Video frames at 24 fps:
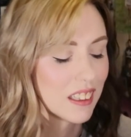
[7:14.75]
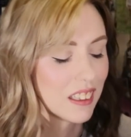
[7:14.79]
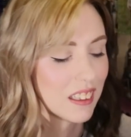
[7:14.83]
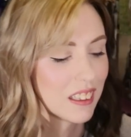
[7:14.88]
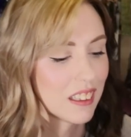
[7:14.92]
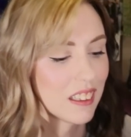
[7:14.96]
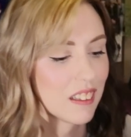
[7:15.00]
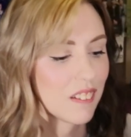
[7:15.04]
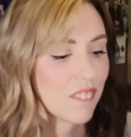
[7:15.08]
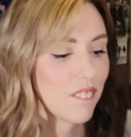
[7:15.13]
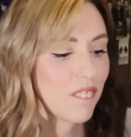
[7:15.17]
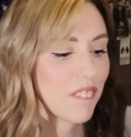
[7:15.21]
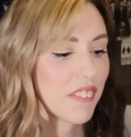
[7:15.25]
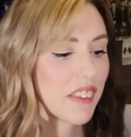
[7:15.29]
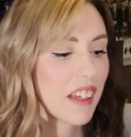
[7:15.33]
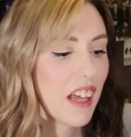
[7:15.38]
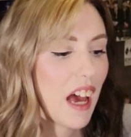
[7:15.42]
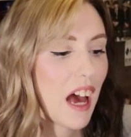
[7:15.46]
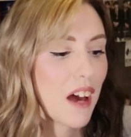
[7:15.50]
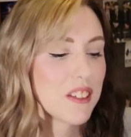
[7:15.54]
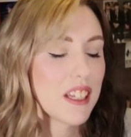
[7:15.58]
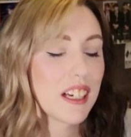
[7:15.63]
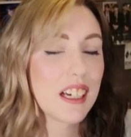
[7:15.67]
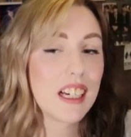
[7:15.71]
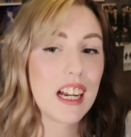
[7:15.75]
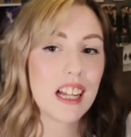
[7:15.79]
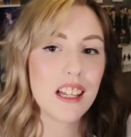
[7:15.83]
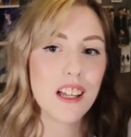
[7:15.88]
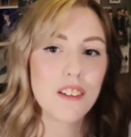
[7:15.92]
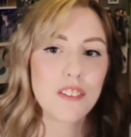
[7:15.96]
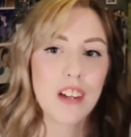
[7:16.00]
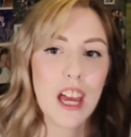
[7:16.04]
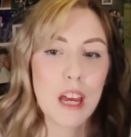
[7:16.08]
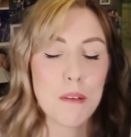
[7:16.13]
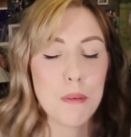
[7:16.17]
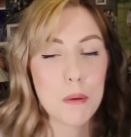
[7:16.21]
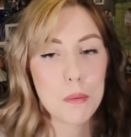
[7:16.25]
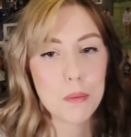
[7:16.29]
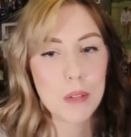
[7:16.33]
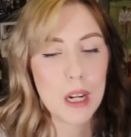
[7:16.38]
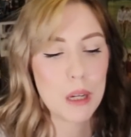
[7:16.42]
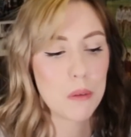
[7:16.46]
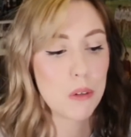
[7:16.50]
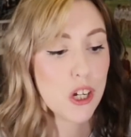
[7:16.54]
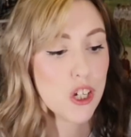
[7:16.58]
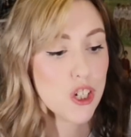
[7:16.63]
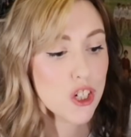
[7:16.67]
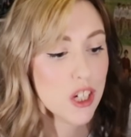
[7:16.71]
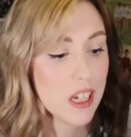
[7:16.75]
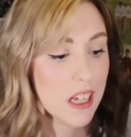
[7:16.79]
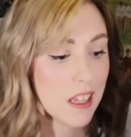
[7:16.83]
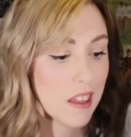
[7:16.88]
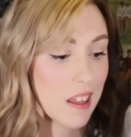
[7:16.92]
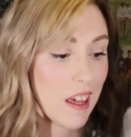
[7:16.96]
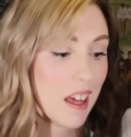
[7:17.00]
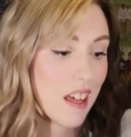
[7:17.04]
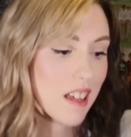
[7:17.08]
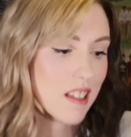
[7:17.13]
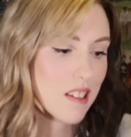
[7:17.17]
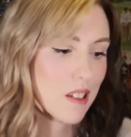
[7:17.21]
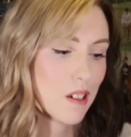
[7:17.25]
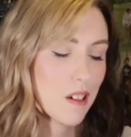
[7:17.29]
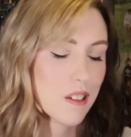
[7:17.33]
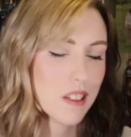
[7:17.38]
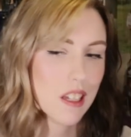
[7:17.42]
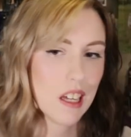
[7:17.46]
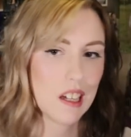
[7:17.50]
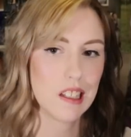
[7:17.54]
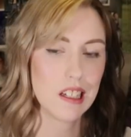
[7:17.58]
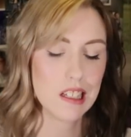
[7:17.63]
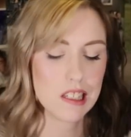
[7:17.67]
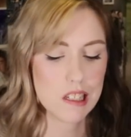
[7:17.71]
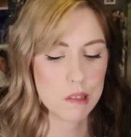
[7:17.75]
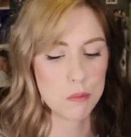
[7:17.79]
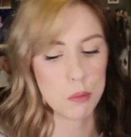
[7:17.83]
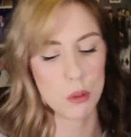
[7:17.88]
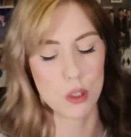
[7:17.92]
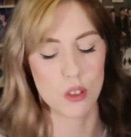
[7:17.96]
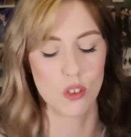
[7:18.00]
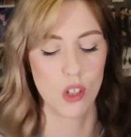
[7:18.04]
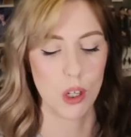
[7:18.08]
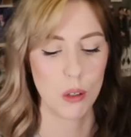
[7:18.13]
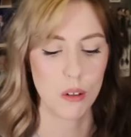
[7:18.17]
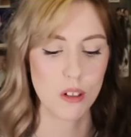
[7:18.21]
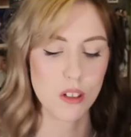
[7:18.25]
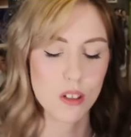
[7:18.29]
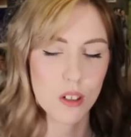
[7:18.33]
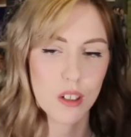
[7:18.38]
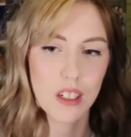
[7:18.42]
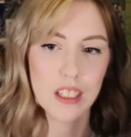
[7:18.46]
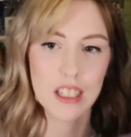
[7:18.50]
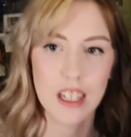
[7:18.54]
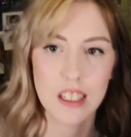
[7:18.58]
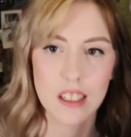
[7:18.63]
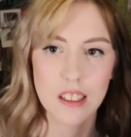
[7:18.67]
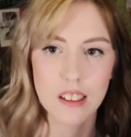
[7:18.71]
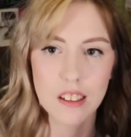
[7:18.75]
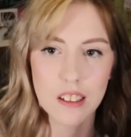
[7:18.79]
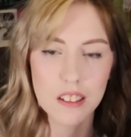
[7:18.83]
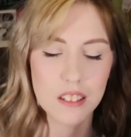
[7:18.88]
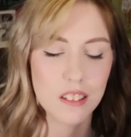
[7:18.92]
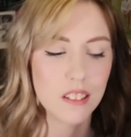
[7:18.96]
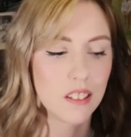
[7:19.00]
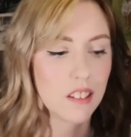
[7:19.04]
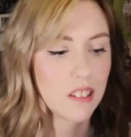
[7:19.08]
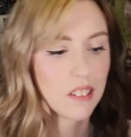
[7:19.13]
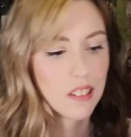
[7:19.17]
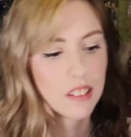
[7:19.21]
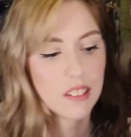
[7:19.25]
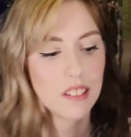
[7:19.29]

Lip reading: And I was like, and I love K-pop and I want to share that. So I was like, let's put two and two together. And